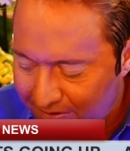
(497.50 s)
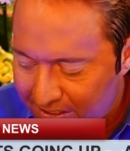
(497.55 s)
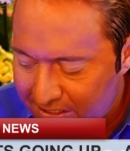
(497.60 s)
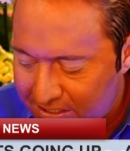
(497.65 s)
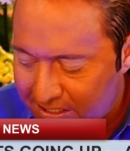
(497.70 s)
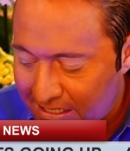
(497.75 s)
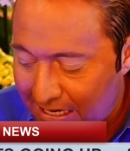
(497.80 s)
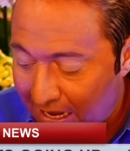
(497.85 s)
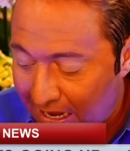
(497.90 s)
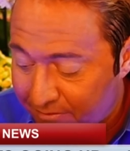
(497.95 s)

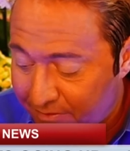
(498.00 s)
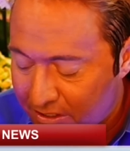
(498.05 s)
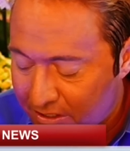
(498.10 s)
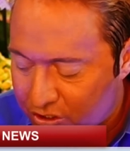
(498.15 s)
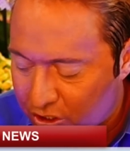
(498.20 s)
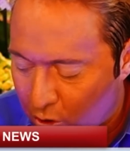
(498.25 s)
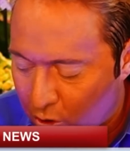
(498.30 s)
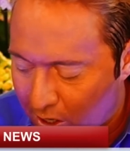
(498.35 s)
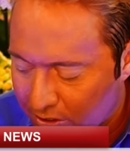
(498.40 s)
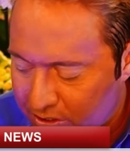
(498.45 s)
convincing
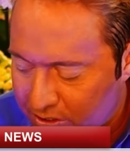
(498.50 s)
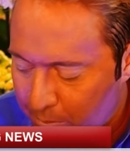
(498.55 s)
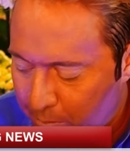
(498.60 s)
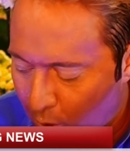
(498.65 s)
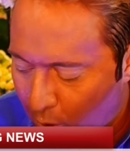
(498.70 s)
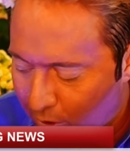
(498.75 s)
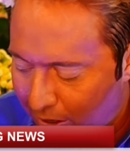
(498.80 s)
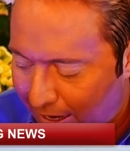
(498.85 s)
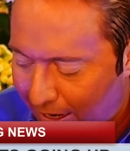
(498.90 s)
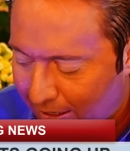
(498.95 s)
evidence across
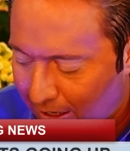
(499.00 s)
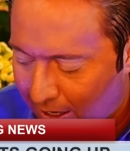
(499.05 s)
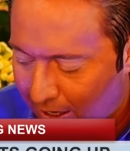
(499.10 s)
the board,